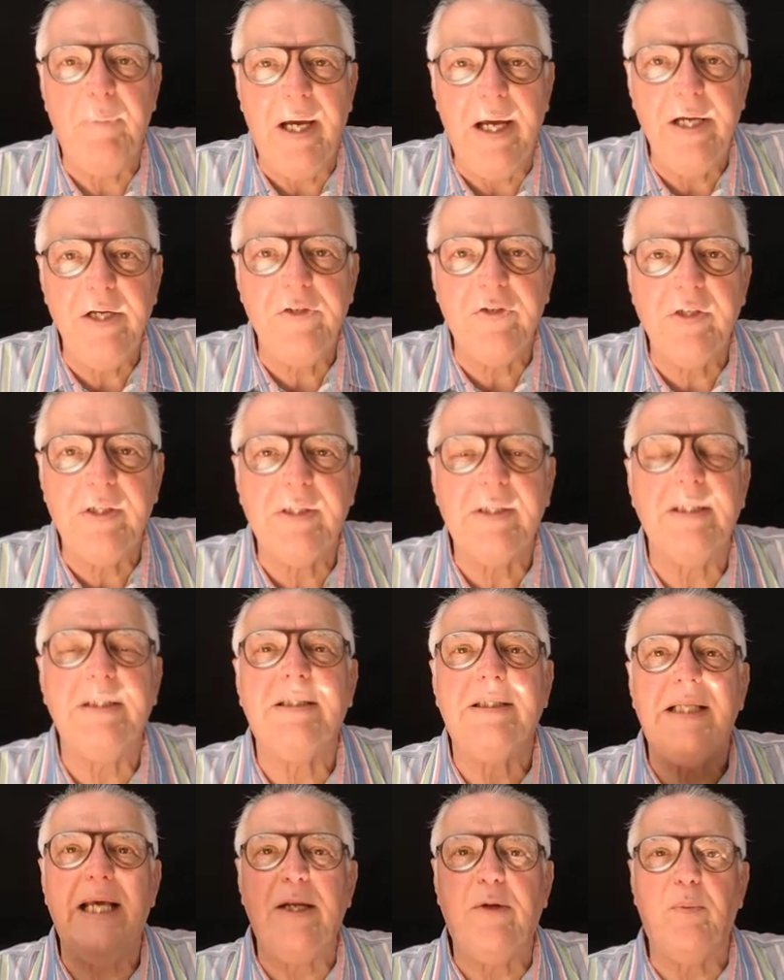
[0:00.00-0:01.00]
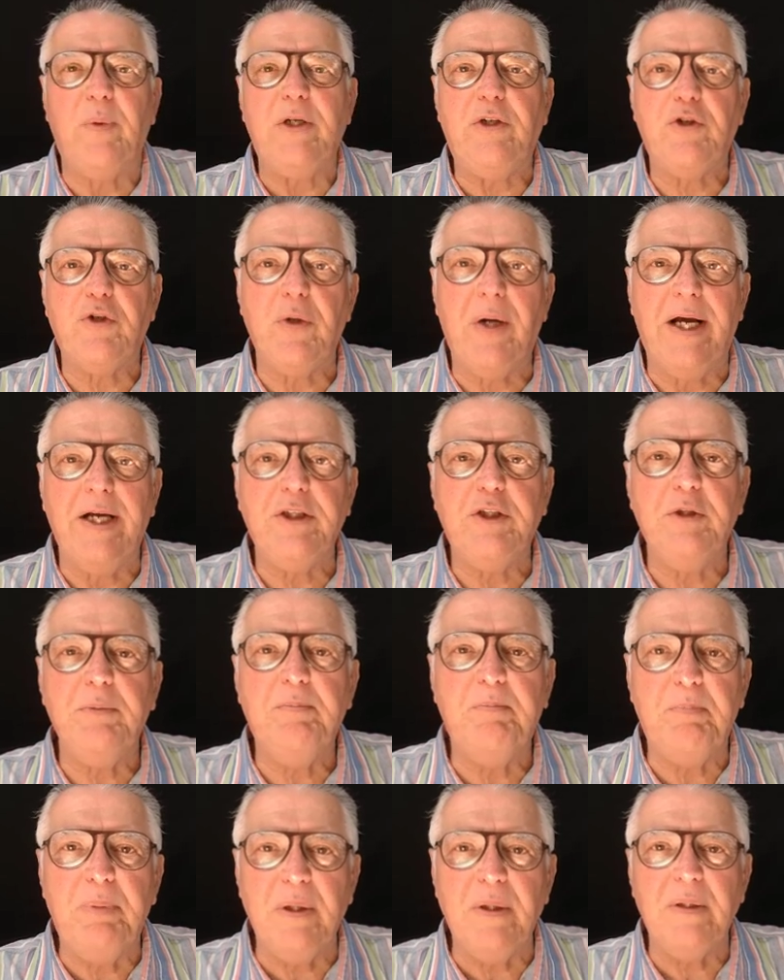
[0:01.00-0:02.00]
pages is that we try to
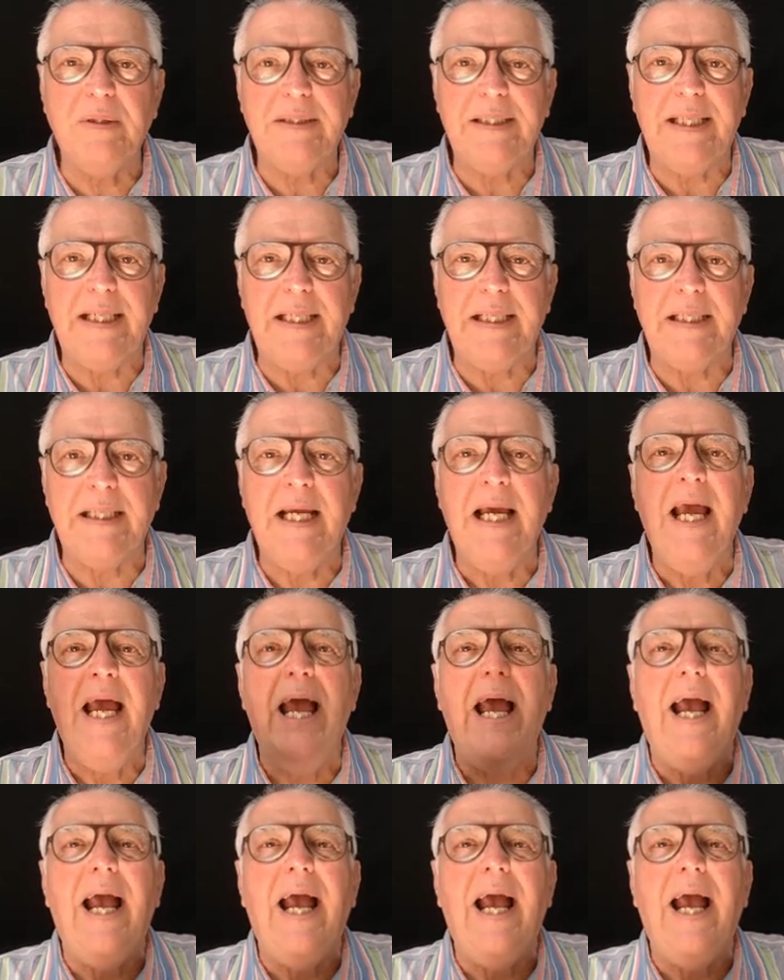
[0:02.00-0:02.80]
build in